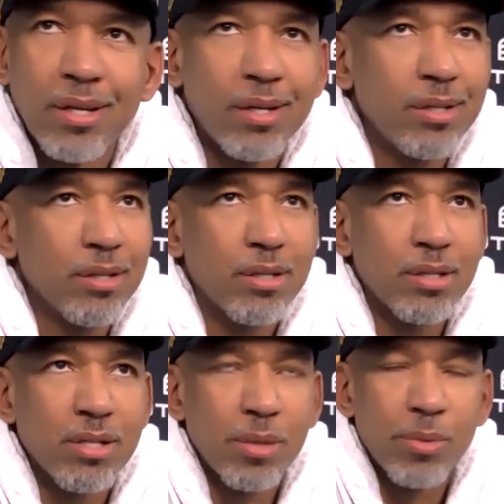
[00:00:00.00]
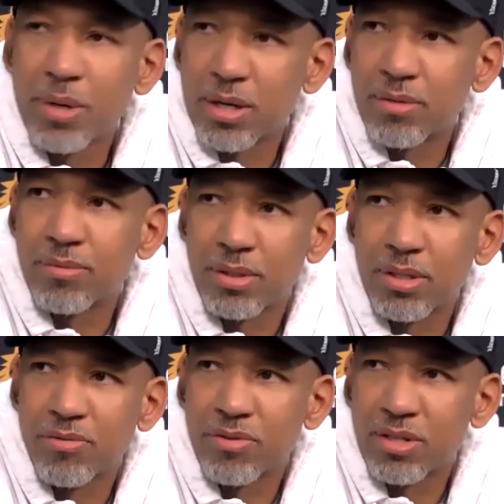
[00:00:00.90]
you could say we made a
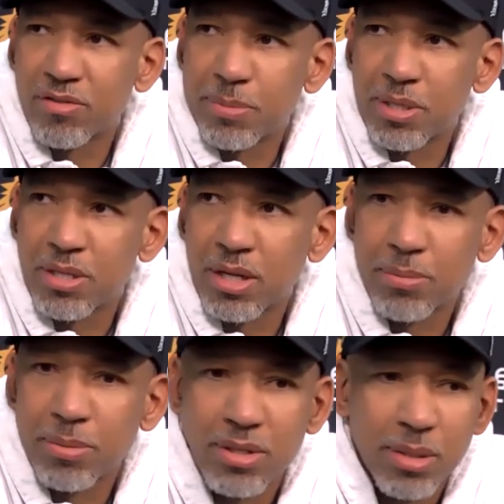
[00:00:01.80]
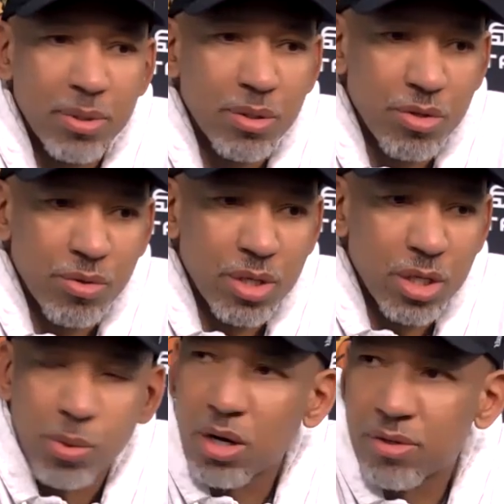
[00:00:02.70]
defensive mistake, but some of those threes
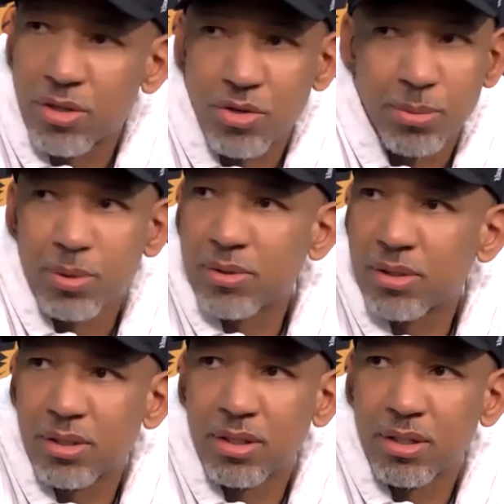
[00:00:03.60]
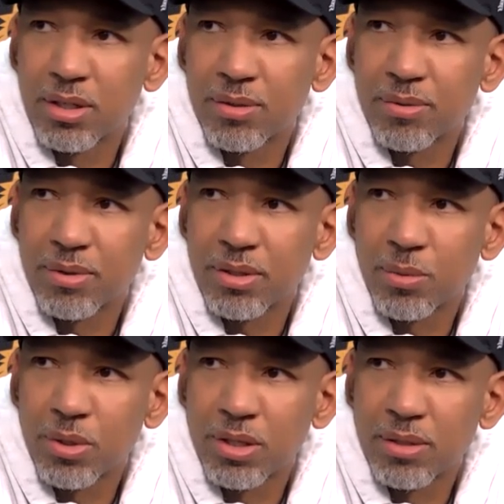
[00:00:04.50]
were off the dribble. You know, the
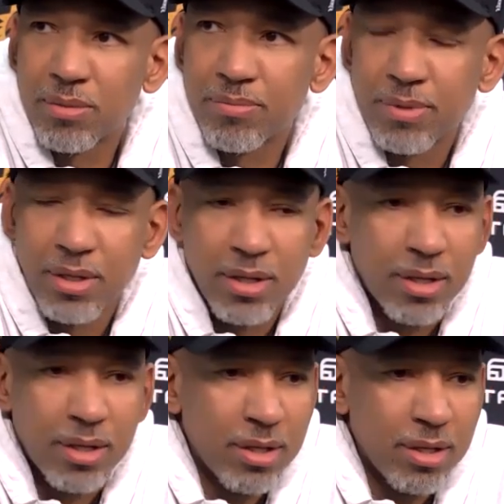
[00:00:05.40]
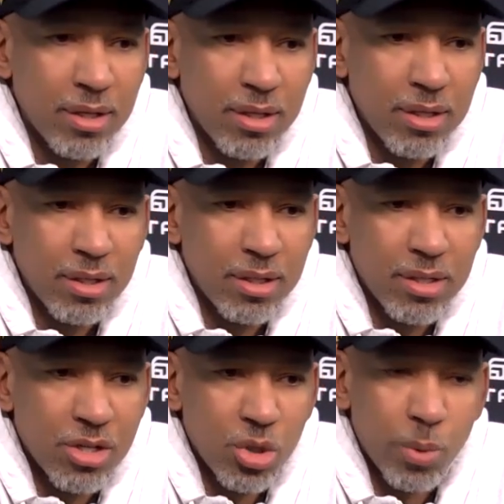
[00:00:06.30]
one he
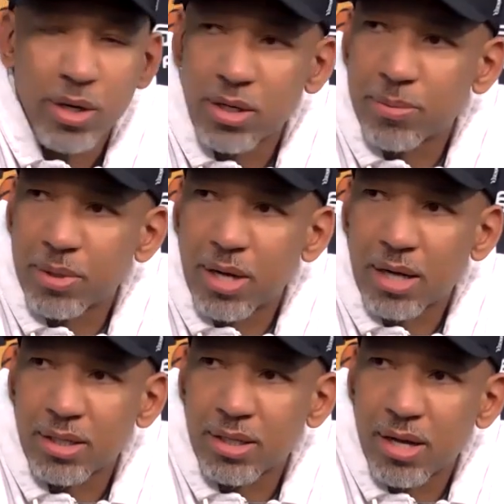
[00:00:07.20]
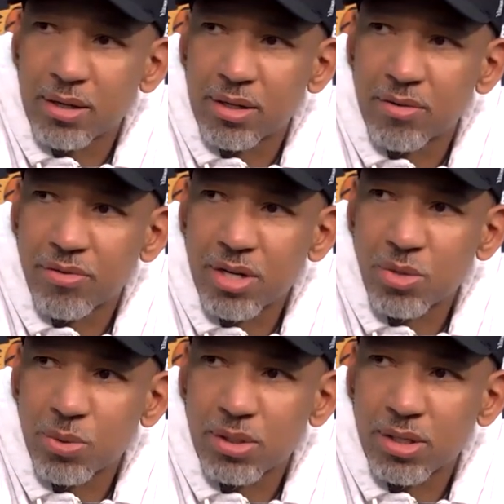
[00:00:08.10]
just squared up and knocked it down in our
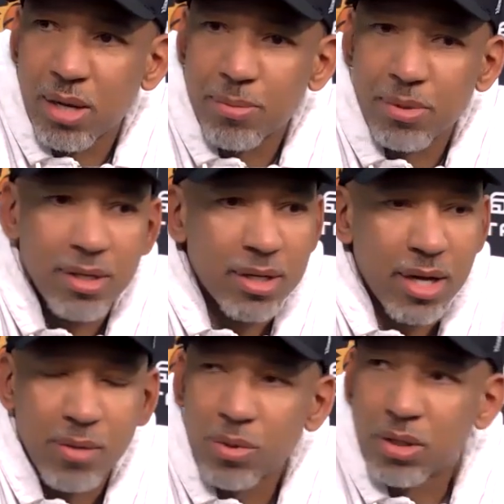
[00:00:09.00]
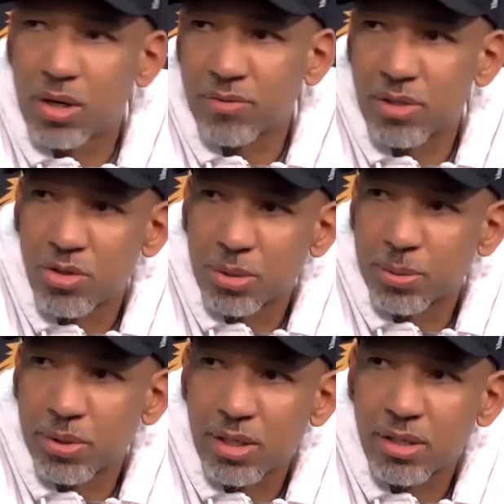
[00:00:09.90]
face one time, but then he had one off the
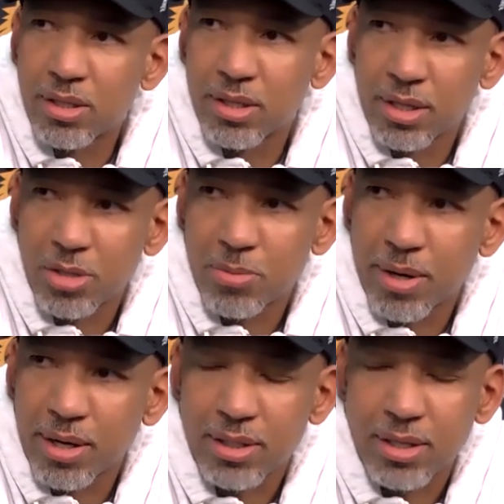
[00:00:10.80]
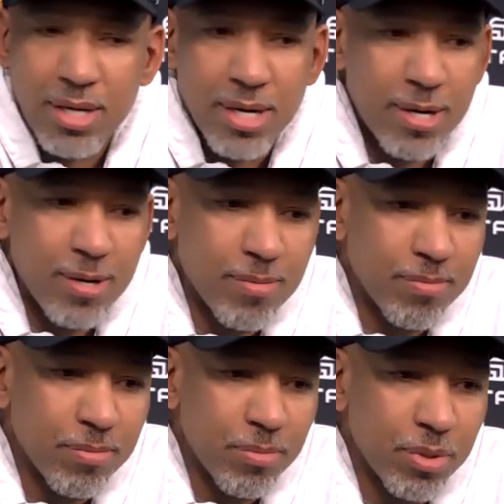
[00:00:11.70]
dribble that you didn't expect.
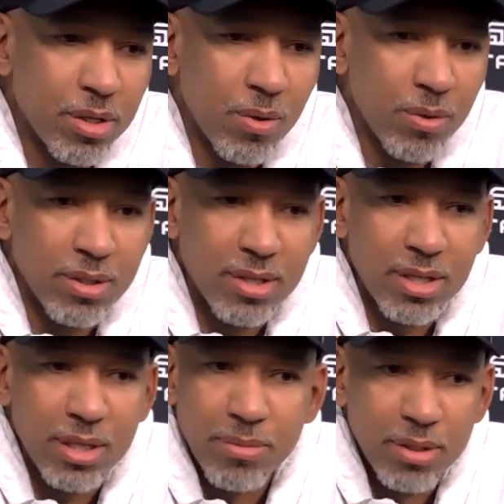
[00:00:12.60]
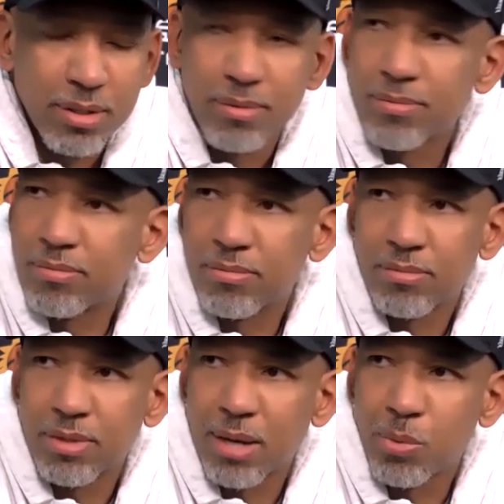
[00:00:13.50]
When you hold a team to
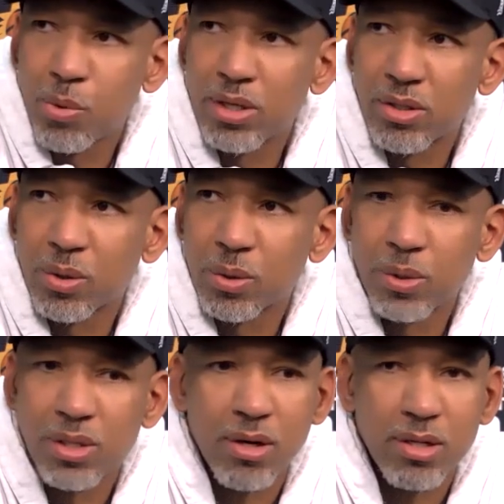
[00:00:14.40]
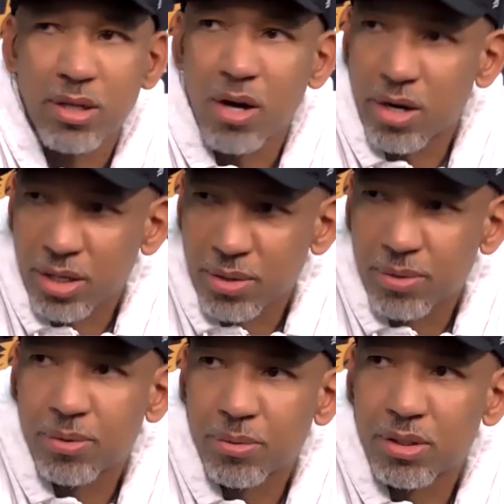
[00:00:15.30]
that point total, it's hard to argue
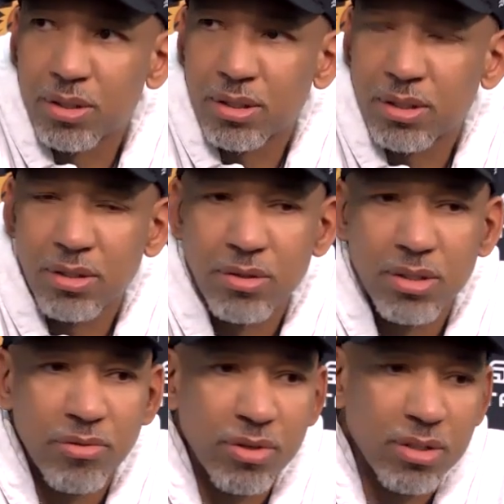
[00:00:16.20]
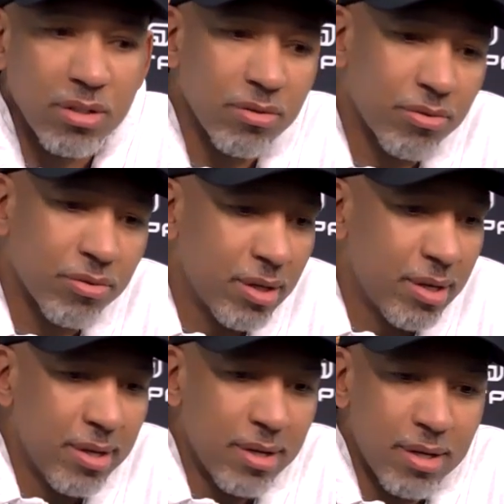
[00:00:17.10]
with your defensive
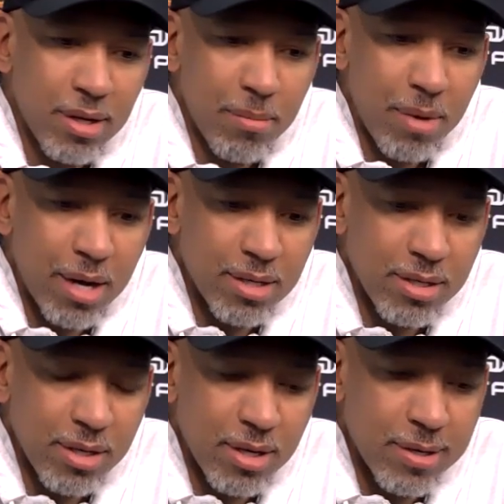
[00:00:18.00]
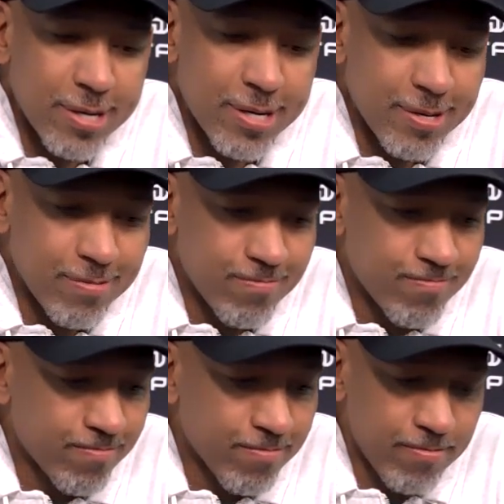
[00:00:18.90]
mindset.
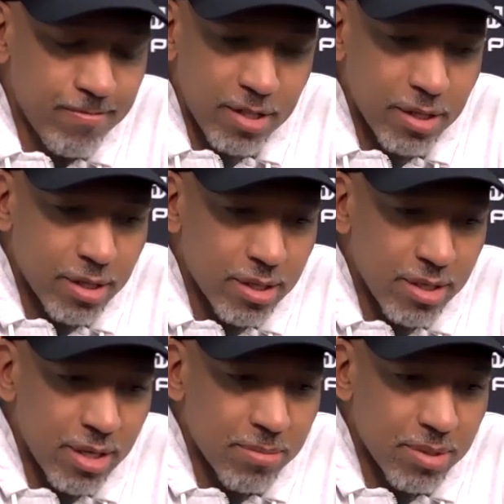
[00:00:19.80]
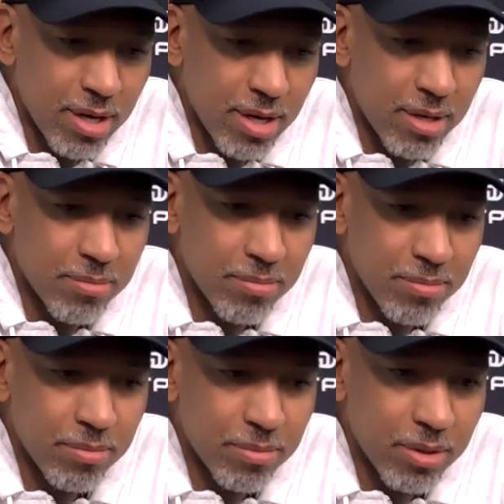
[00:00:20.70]
At the same time,
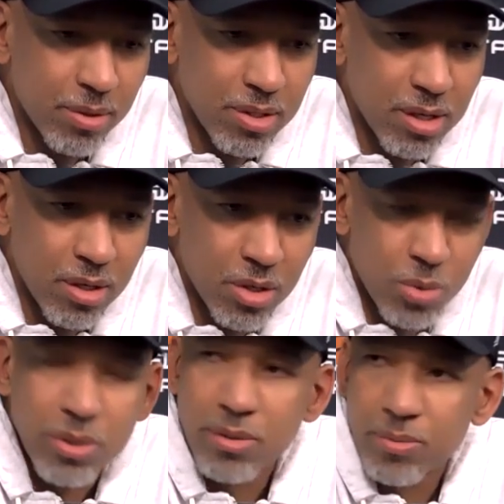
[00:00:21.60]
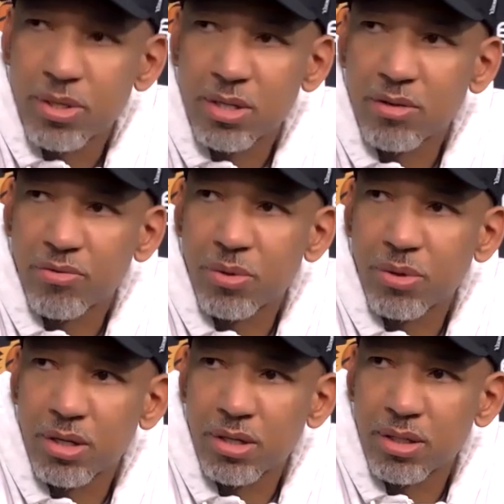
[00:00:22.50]
you know, as a coach, we see a few
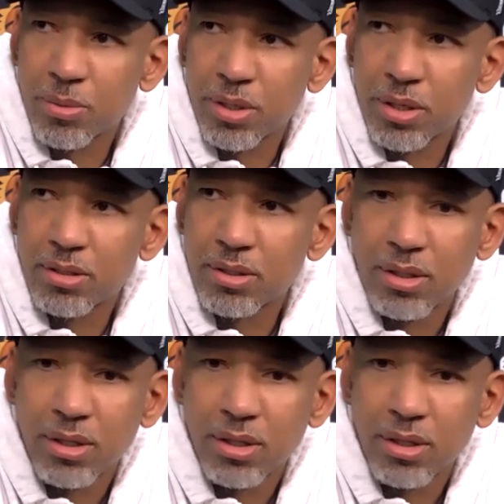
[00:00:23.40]
things that we can